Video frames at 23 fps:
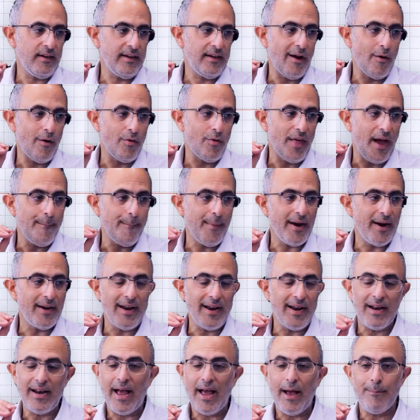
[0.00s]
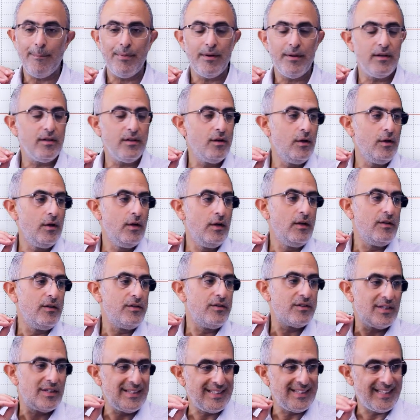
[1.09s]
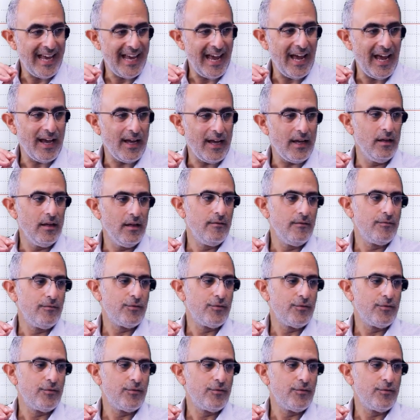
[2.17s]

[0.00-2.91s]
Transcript: Now that might not happen today,